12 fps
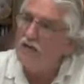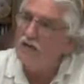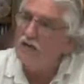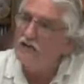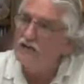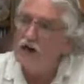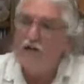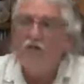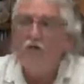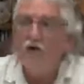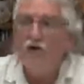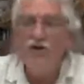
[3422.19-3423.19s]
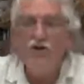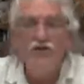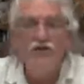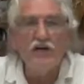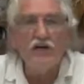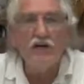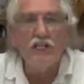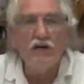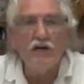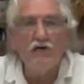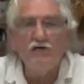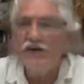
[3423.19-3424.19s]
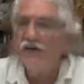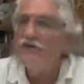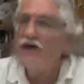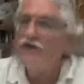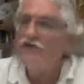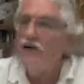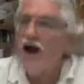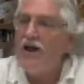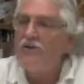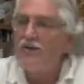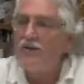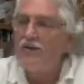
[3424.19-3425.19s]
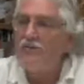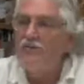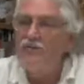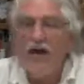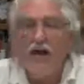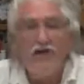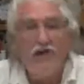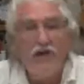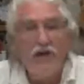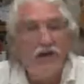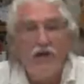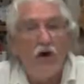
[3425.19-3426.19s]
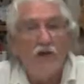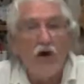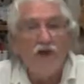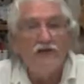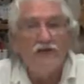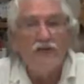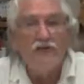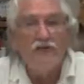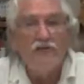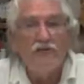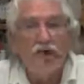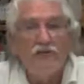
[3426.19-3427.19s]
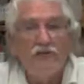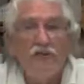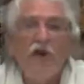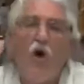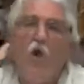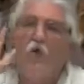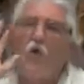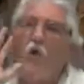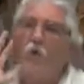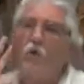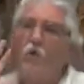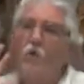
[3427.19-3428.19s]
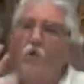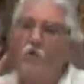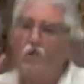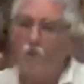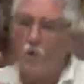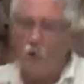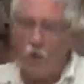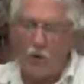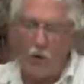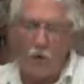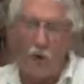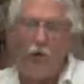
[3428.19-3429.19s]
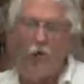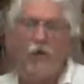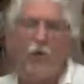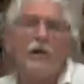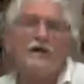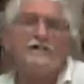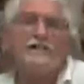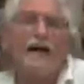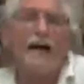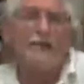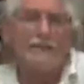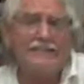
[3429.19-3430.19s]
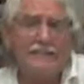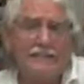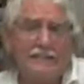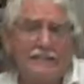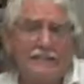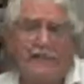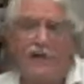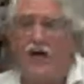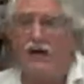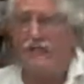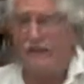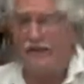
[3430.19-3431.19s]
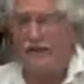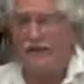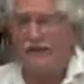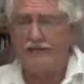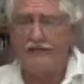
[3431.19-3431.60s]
companies for using chemicals that drive kids nuts. Nobody's taking responsibility. Oh, no. It's guns that's causing it.